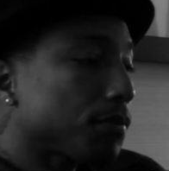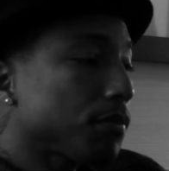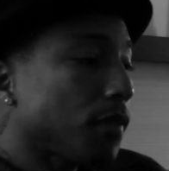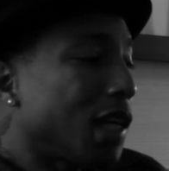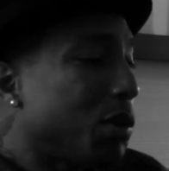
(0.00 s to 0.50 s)

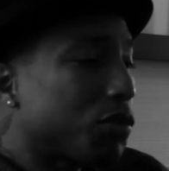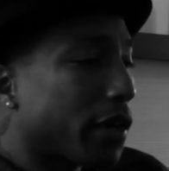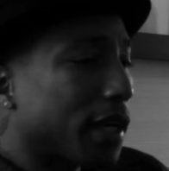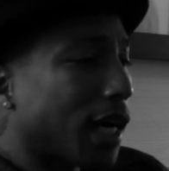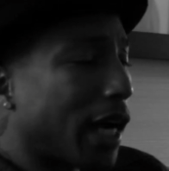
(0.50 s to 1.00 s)
he was
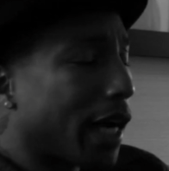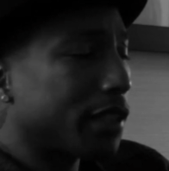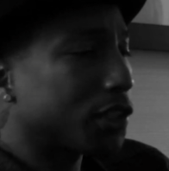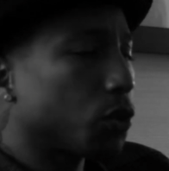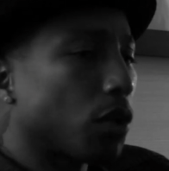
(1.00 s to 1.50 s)
very kind to
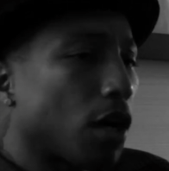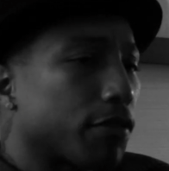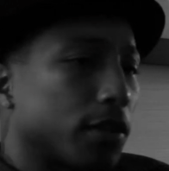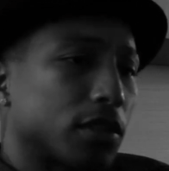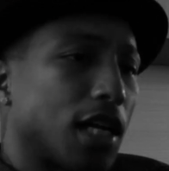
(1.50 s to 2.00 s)
shoot our
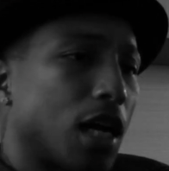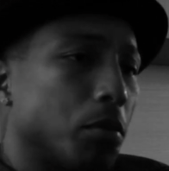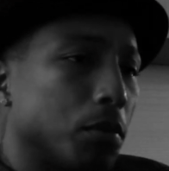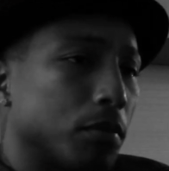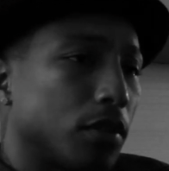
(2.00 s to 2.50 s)
first
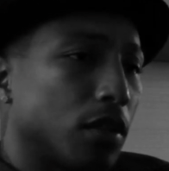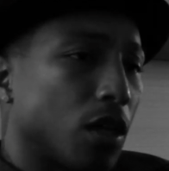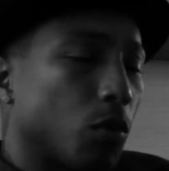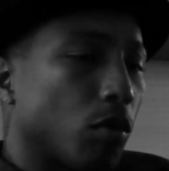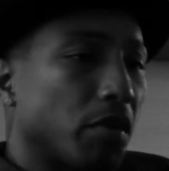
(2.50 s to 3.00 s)
album,
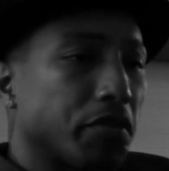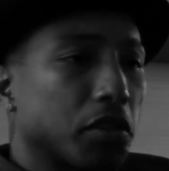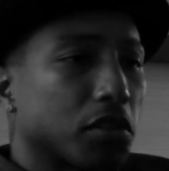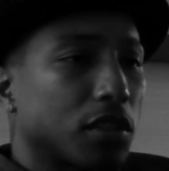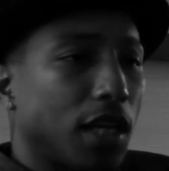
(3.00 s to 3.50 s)
when we
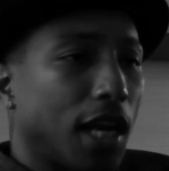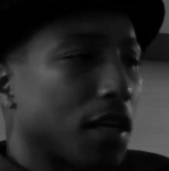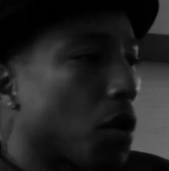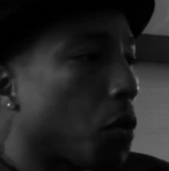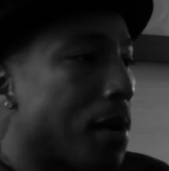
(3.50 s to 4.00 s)
virtually had
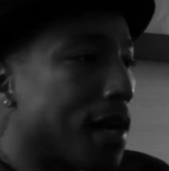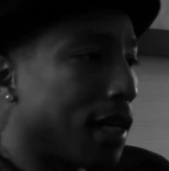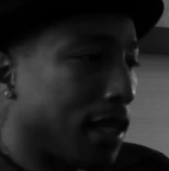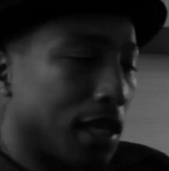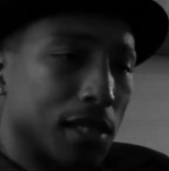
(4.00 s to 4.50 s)
no
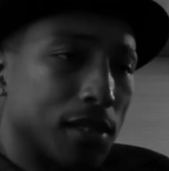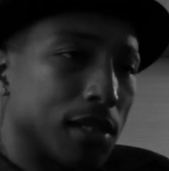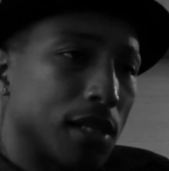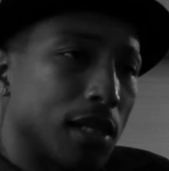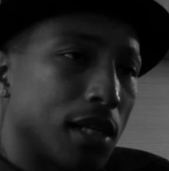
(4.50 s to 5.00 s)
money and
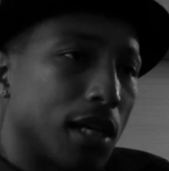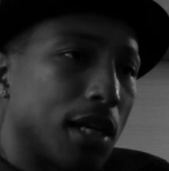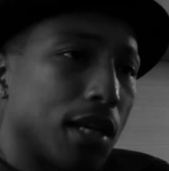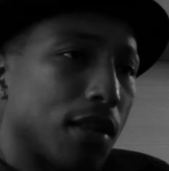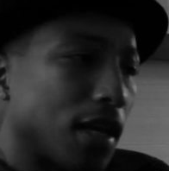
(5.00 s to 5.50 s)

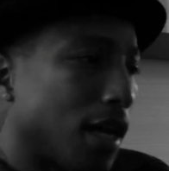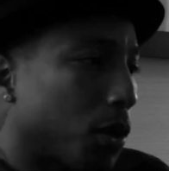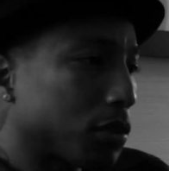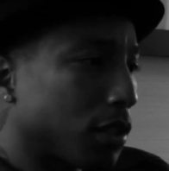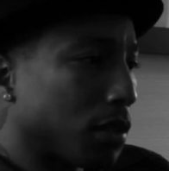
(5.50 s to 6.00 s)
anything
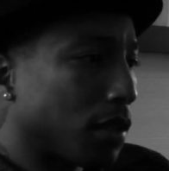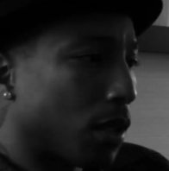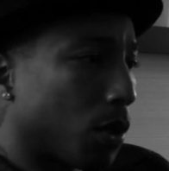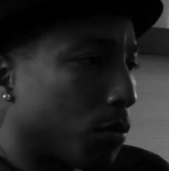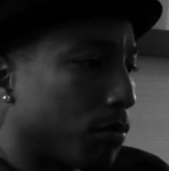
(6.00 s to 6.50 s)
else. And,
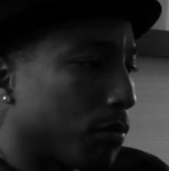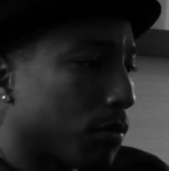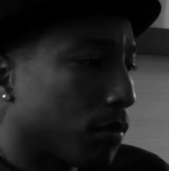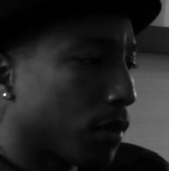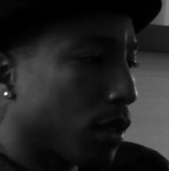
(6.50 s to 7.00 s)

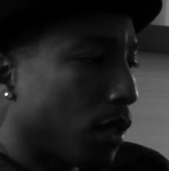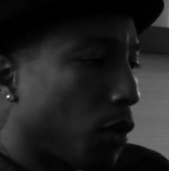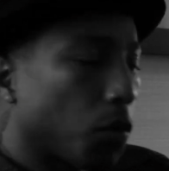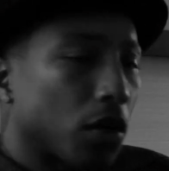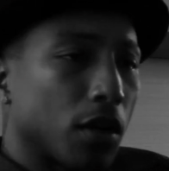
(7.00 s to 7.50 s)
he
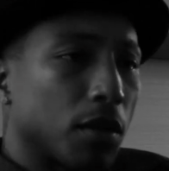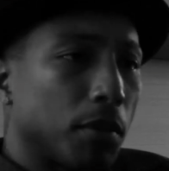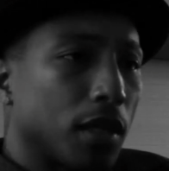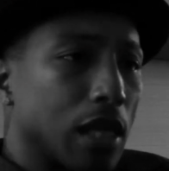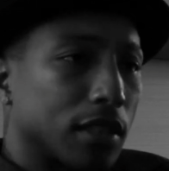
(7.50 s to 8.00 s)
went on to
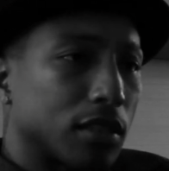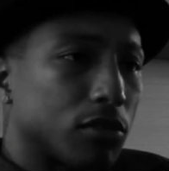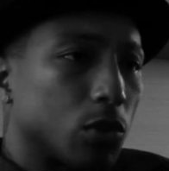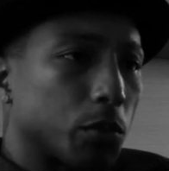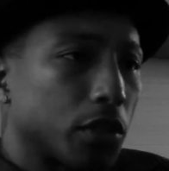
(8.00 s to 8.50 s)
be like this
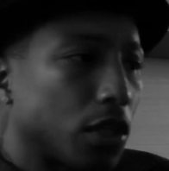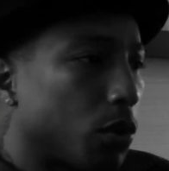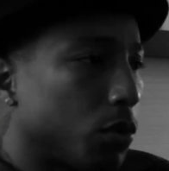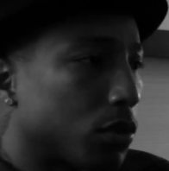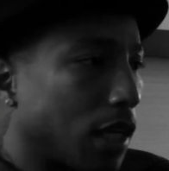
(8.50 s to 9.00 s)
super
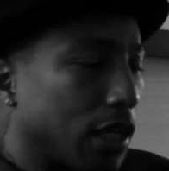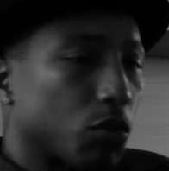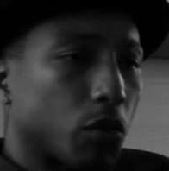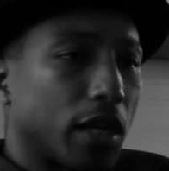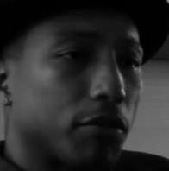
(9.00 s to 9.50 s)
huge,
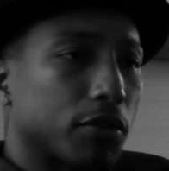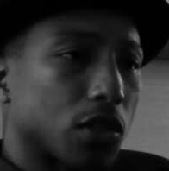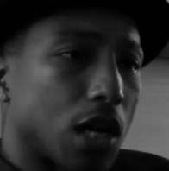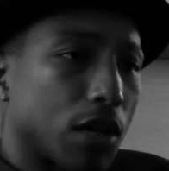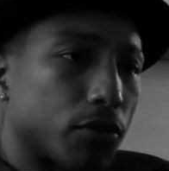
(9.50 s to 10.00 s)
great
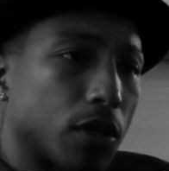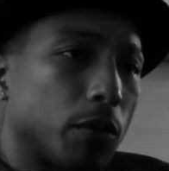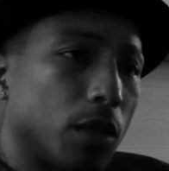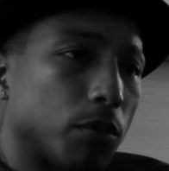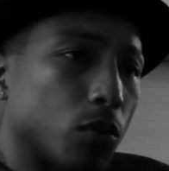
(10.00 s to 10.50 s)
photographer that
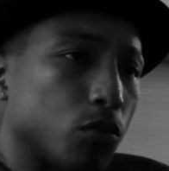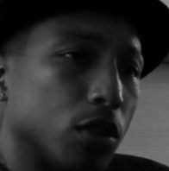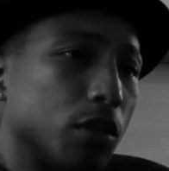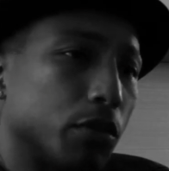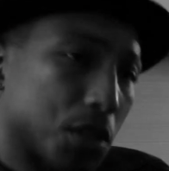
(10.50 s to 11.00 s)
people
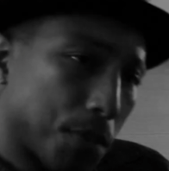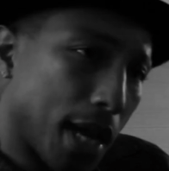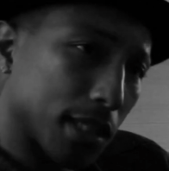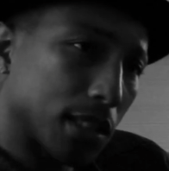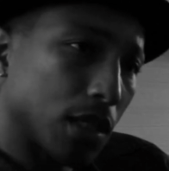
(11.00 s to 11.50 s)
really
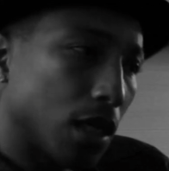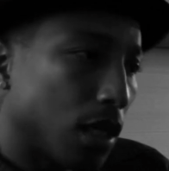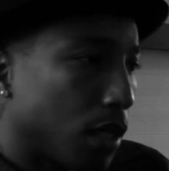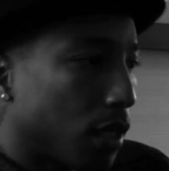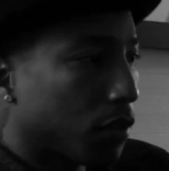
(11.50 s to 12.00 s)
respect.
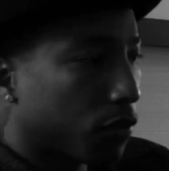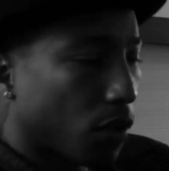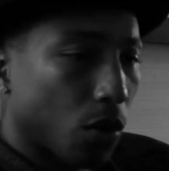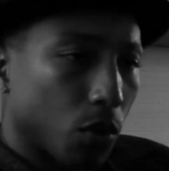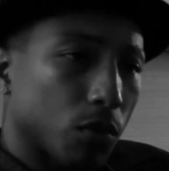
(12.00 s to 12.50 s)
And
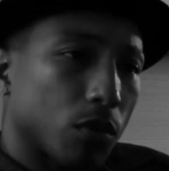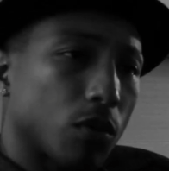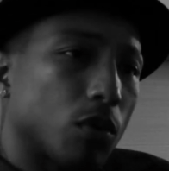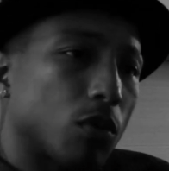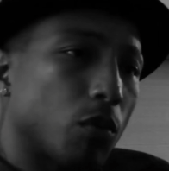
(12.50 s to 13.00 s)
so
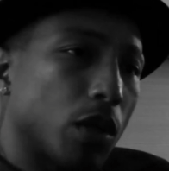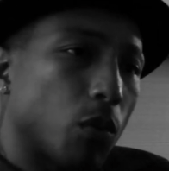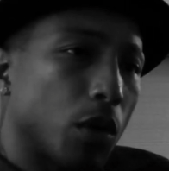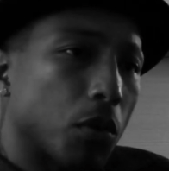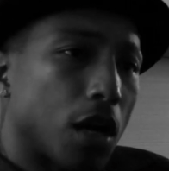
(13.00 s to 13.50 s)

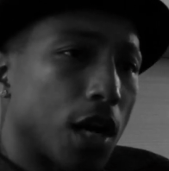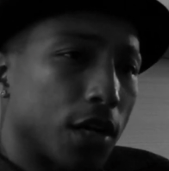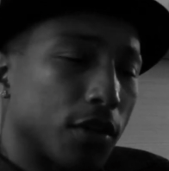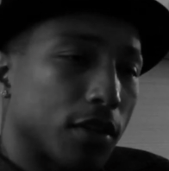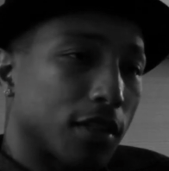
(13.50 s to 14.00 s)
we were
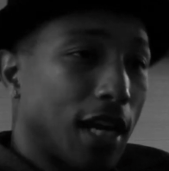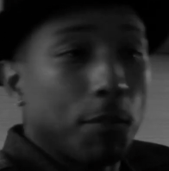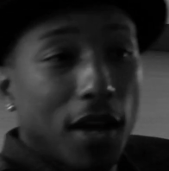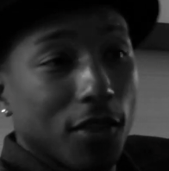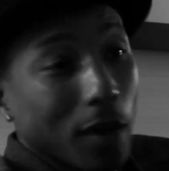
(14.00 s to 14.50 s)
honored. And
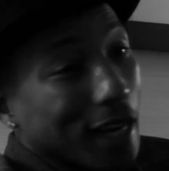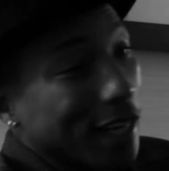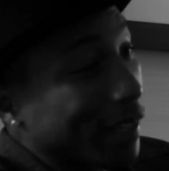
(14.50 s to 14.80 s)
by the way, there are